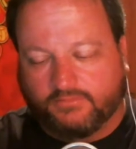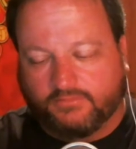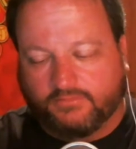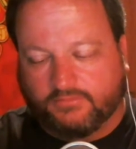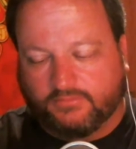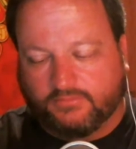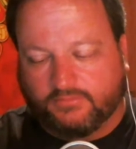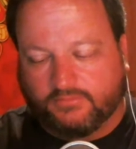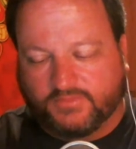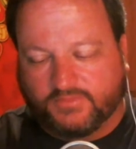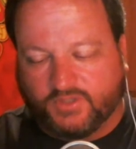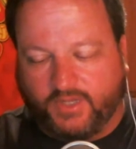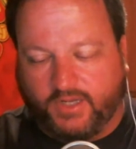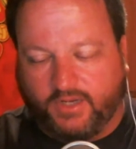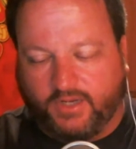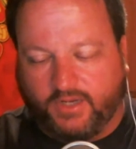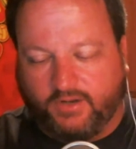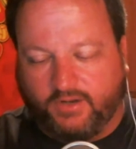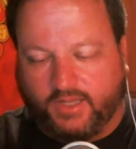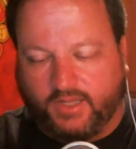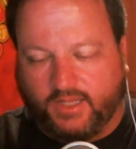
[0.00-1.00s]
So
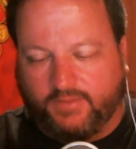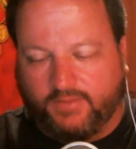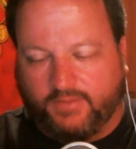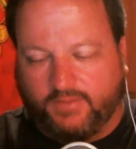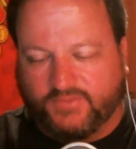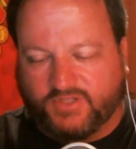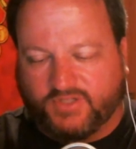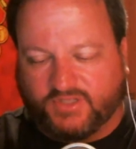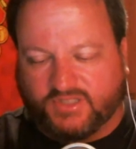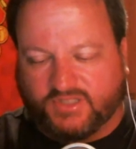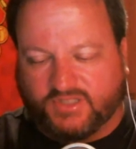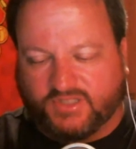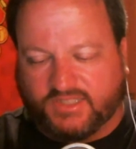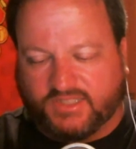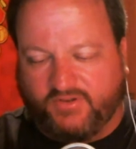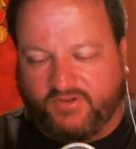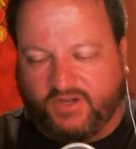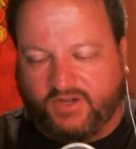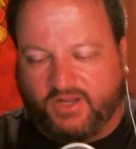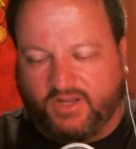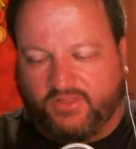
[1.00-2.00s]
here, so it's time for
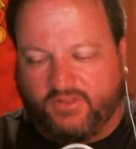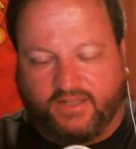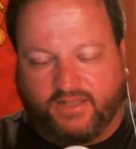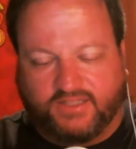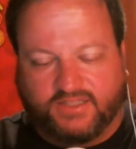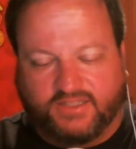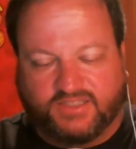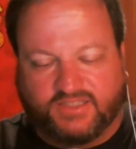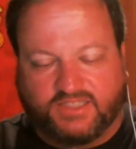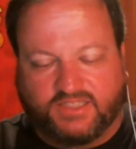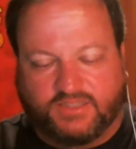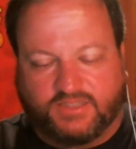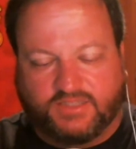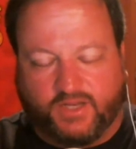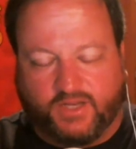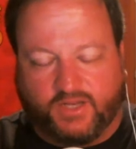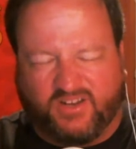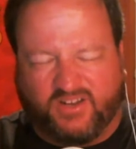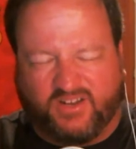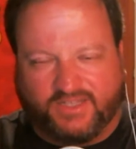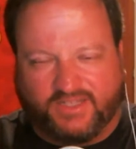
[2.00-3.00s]
another how does each player
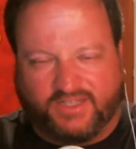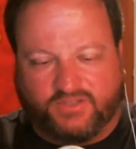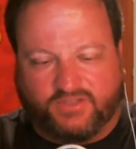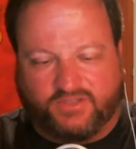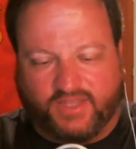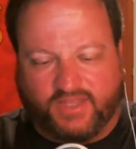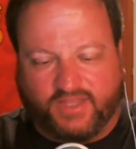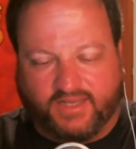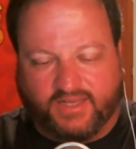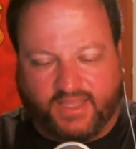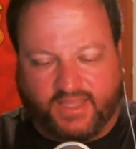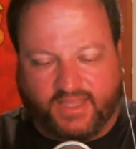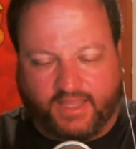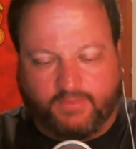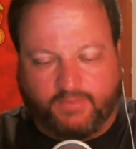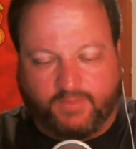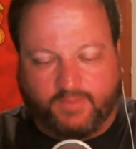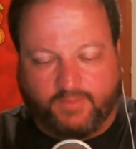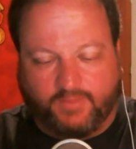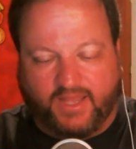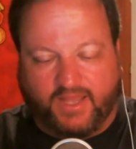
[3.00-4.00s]
get to the end of the game.
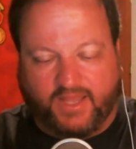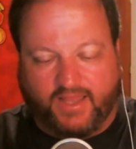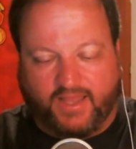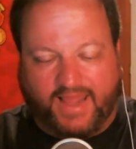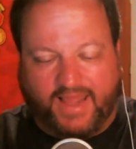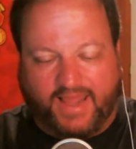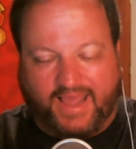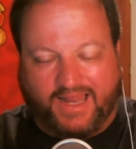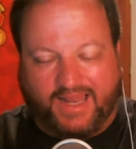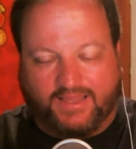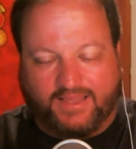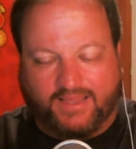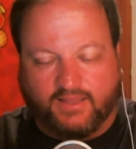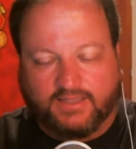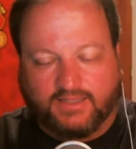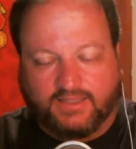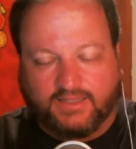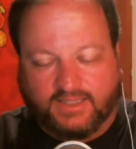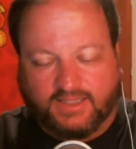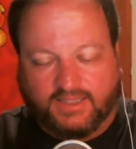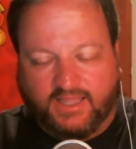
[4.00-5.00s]
Number 9, Alec.
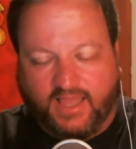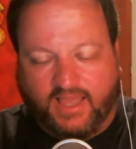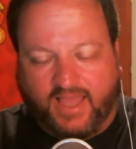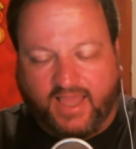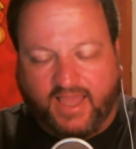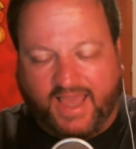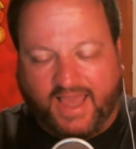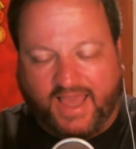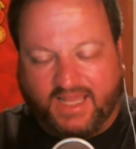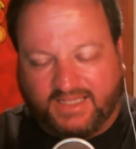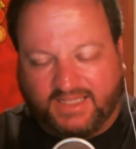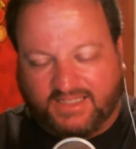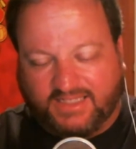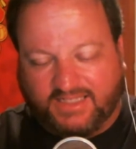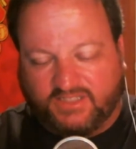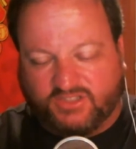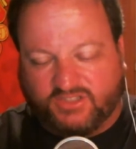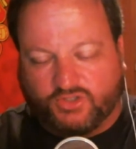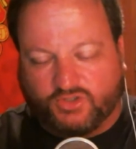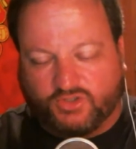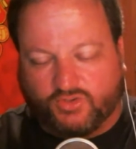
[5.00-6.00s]
Alec needs
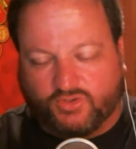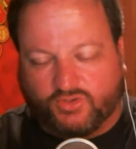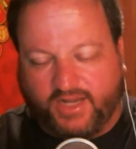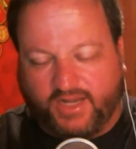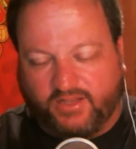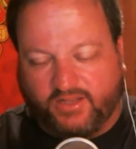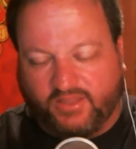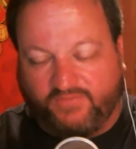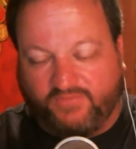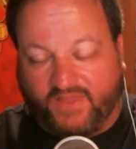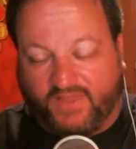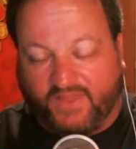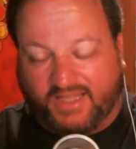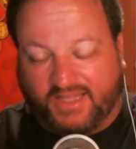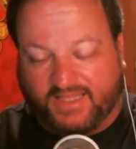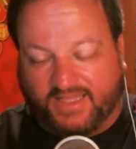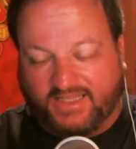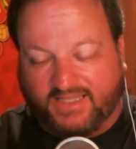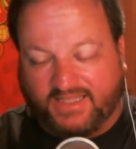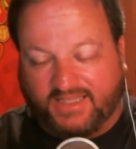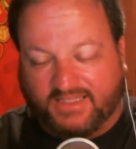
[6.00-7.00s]
to trade on the fact that
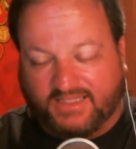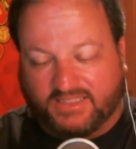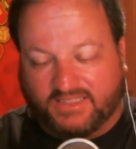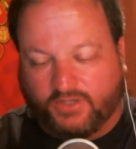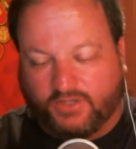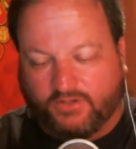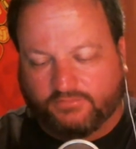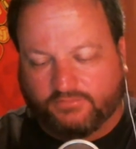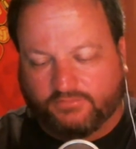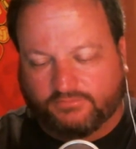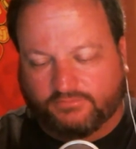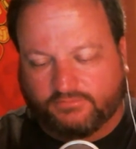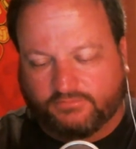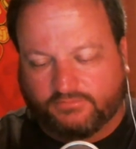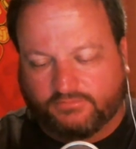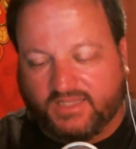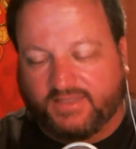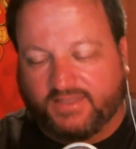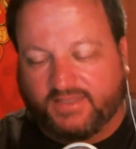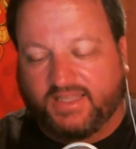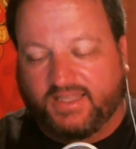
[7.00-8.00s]
he's alone
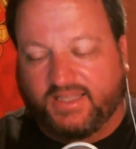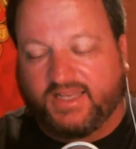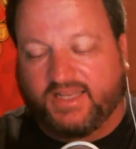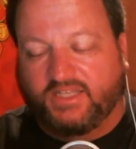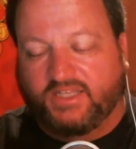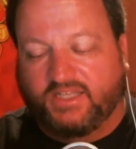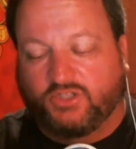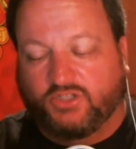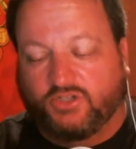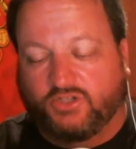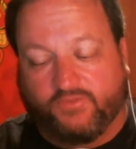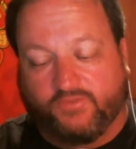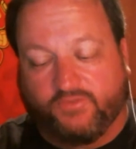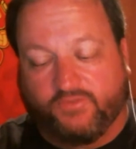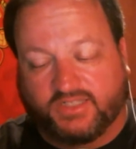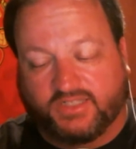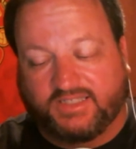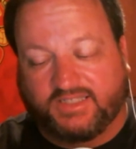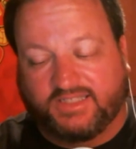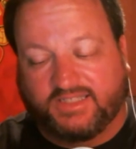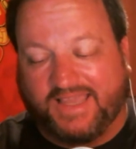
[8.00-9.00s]
and that he's
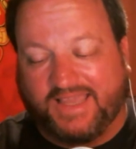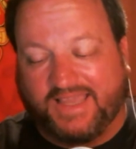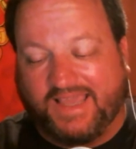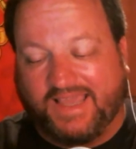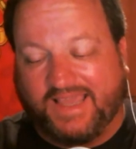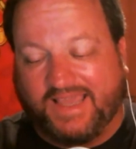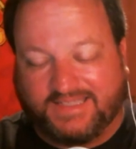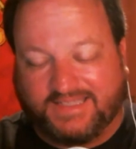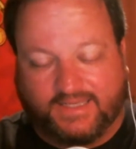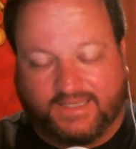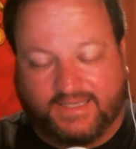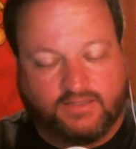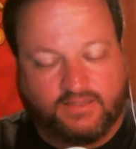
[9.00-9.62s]
universally detested.